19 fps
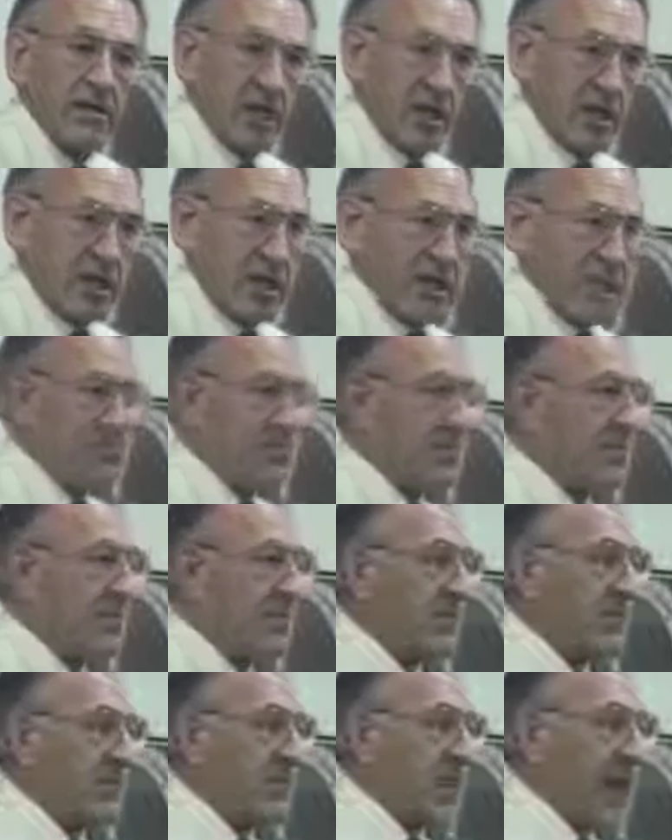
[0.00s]
should have
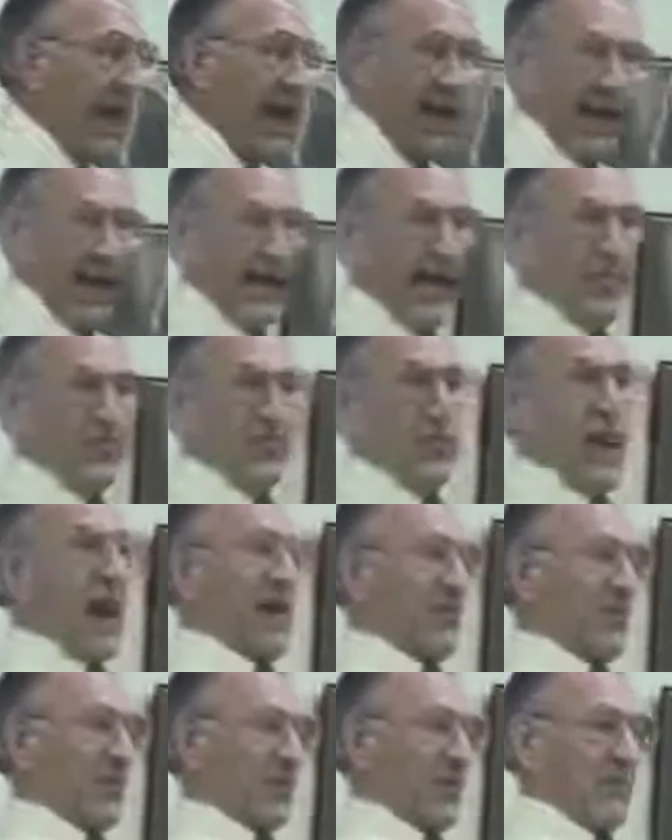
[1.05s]
had any
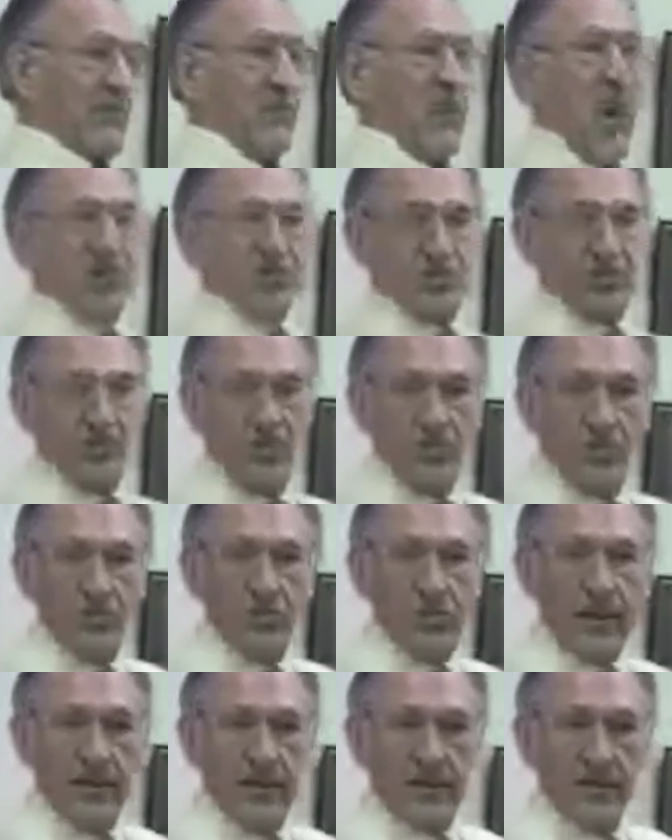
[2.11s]
problem with the monster he
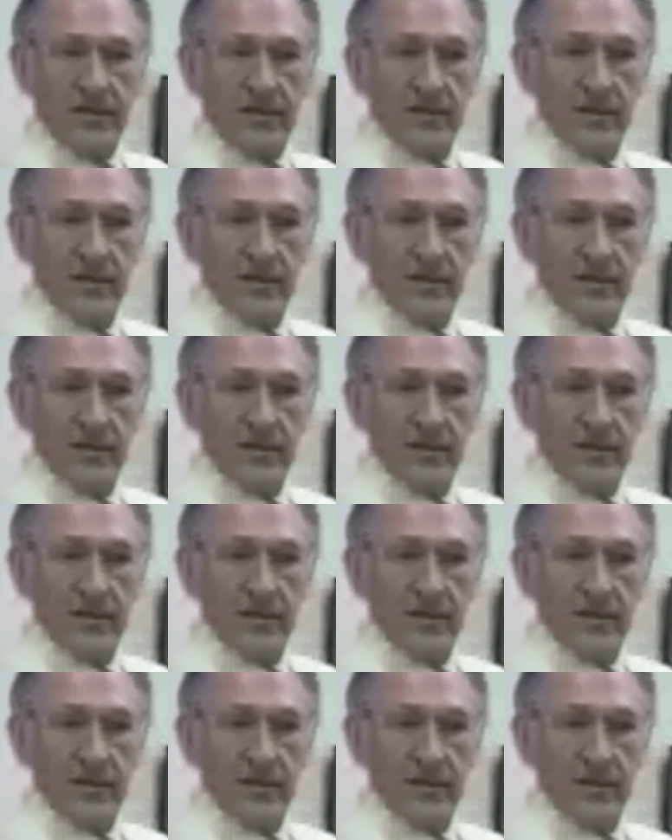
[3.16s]
created?